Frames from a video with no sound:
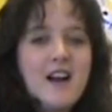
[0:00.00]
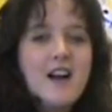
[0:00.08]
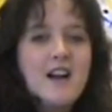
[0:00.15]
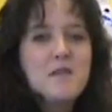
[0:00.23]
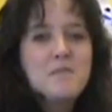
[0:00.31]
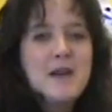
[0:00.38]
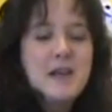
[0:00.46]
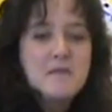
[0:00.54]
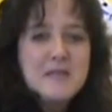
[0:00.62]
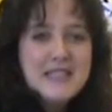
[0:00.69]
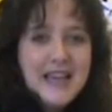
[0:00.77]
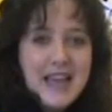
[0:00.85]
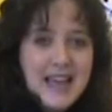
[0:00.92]
My name
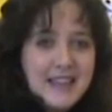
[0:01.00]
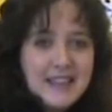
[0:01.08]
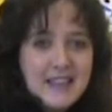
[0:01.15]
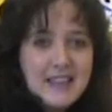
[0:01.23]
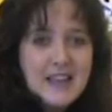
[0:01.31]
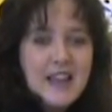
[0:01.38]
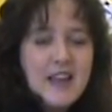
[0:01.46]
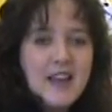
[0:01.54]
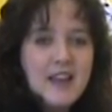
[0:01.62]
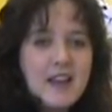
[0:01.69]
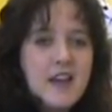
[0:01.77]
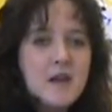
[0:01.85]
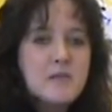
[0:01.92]
is Kathy
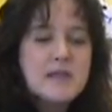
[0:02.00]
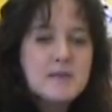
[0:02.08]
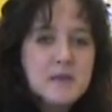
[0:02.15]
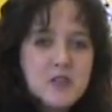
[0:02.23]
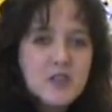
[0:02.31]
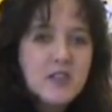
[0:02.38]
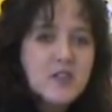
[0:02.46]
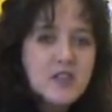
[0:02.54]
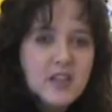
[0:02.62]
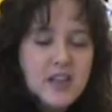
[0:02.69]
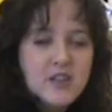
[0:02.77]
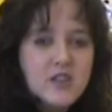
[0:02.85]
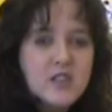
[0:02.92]
and I'm a special
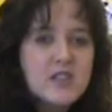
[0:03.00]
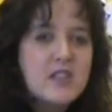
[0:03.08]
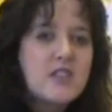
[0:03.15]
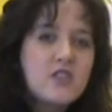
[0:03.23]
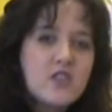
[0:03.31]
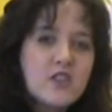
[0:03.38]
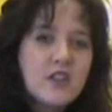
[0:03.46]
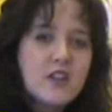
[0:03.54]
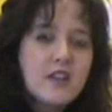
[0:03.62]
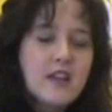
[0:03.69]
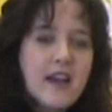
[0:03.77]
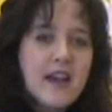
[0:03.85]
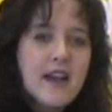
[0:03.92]
education teacher
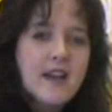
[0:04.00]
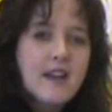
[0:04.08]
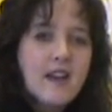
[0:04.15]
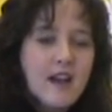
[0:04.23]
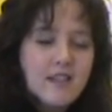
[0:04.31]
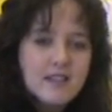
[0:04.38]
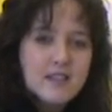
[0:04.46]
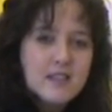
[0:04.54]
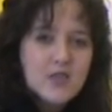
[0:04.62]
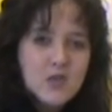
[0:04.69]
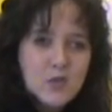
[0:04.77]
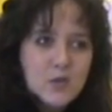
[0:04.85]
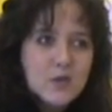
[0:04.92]
at Holland
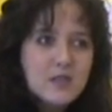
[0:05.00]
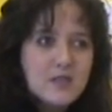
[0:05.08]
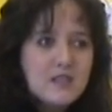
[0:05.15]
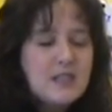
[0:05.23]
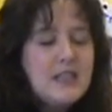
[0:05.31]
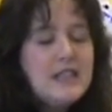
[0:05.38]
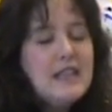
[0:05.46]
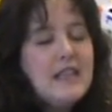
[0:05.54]
School,